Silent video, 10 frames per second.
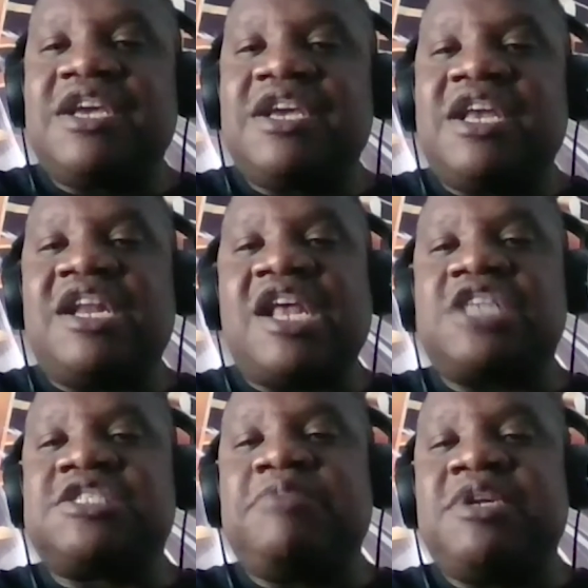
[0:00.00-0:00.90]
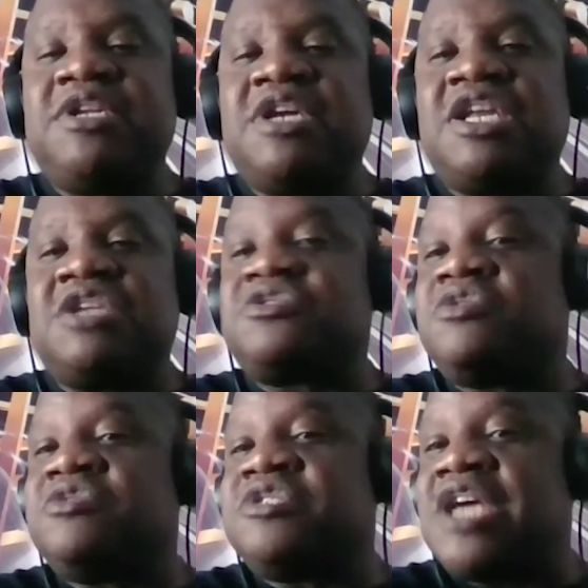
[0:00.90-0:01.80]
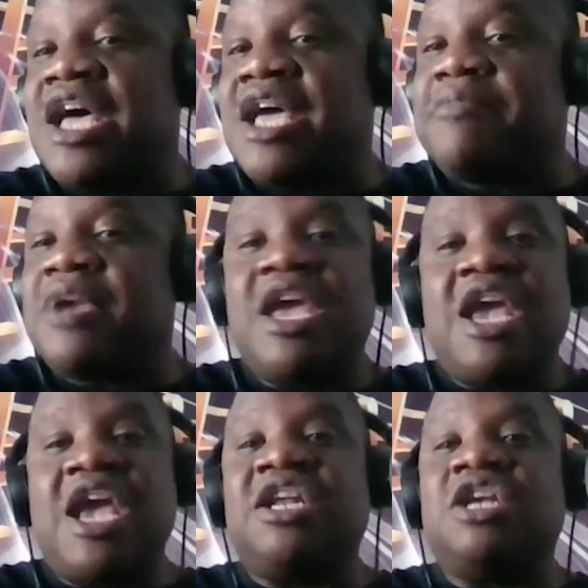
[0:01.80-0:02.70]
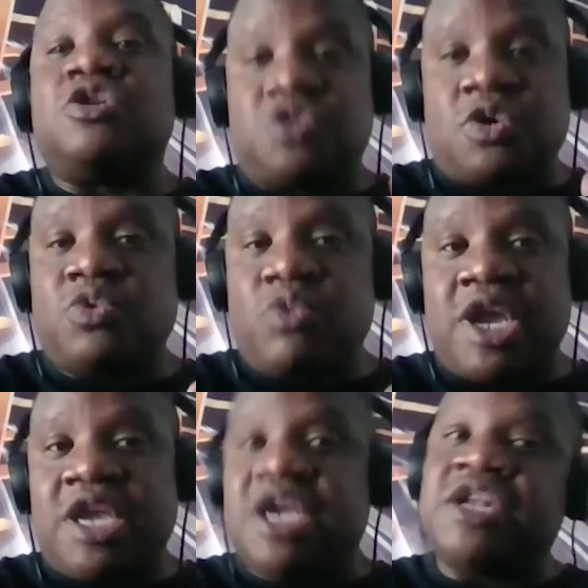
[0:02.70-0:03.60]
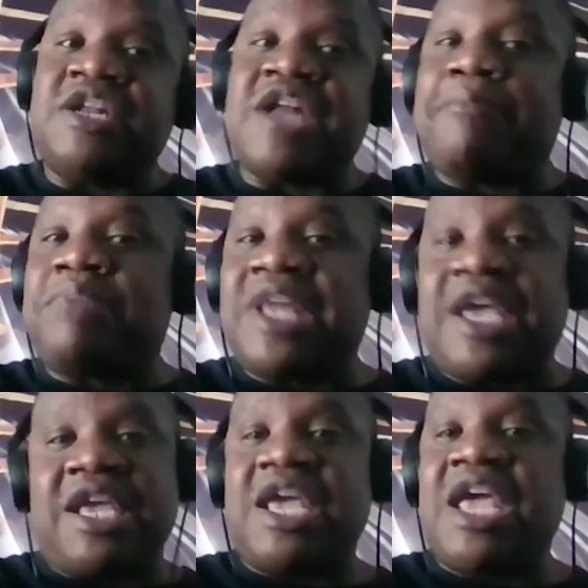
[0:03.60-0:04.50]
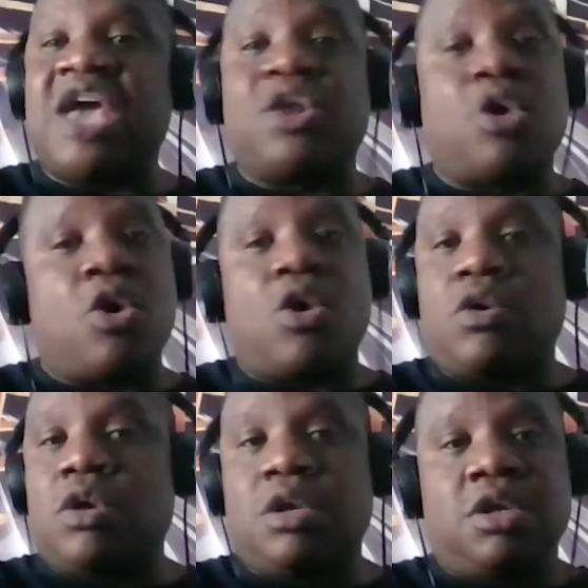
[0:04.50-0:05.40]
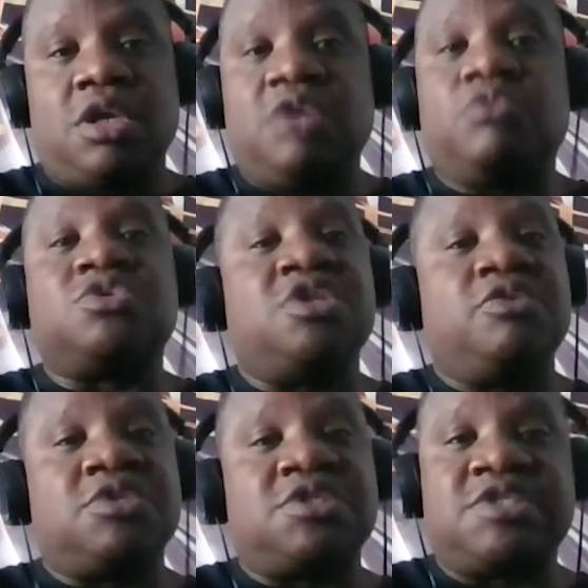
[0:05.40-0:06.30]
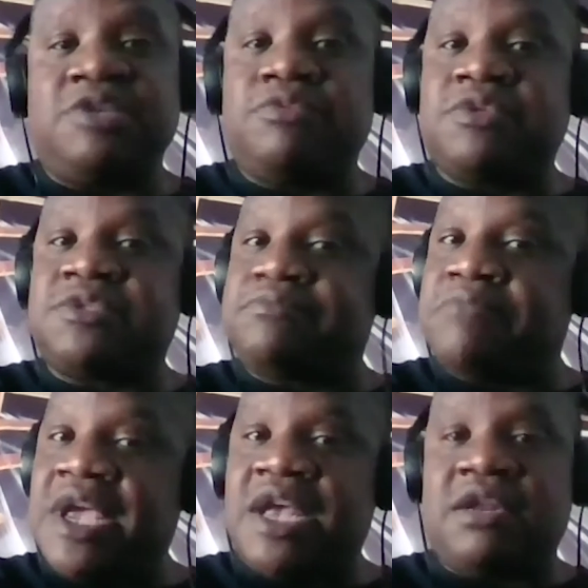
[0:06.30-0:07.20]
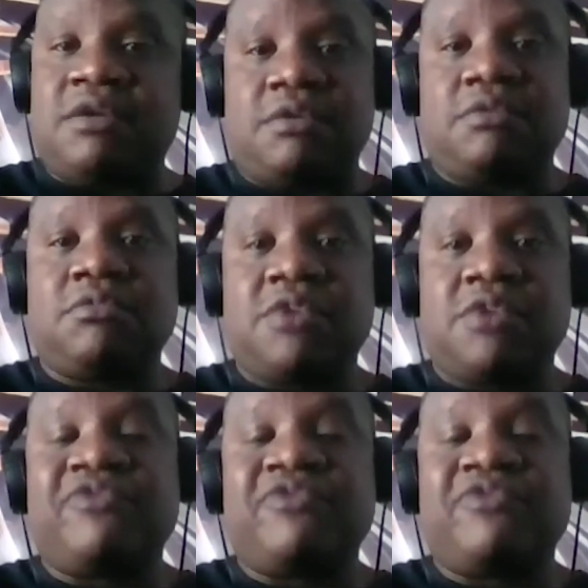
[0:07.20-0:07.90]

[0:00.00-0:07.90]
and it has to be done at a certain time and in a certain way. He did not play at all. He was man, for